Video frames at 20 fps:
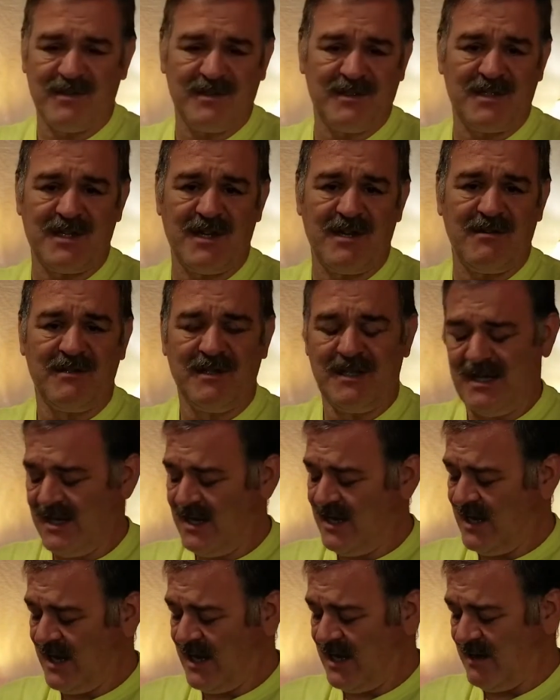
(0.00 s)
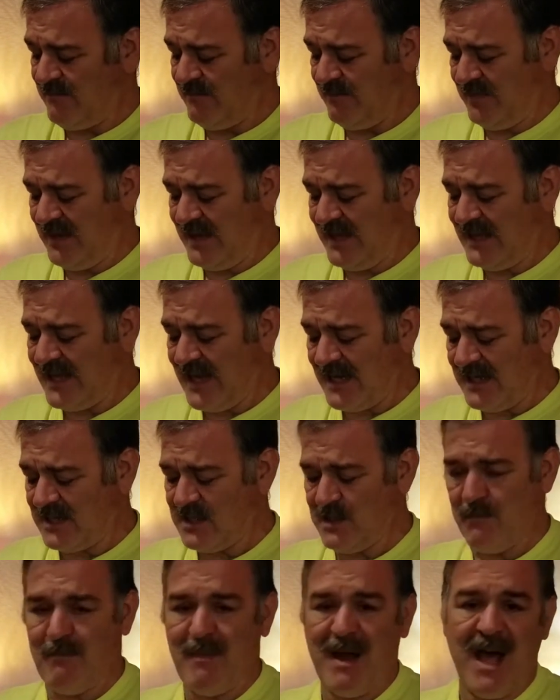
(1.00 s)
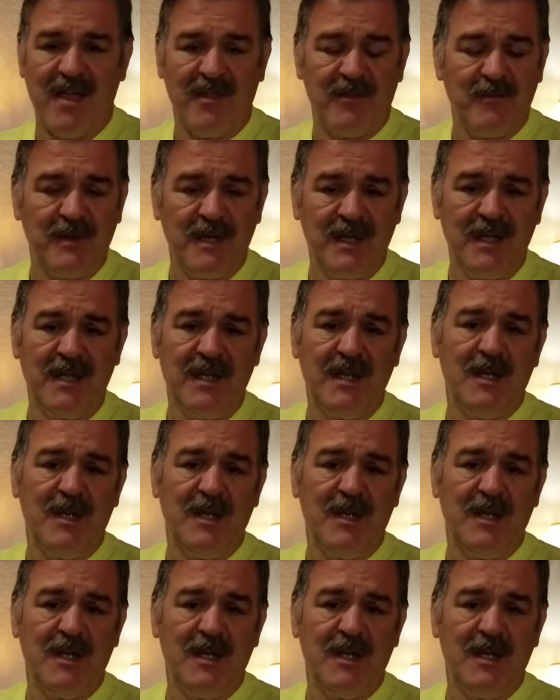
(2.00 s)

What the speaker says: So that doesn't bother me,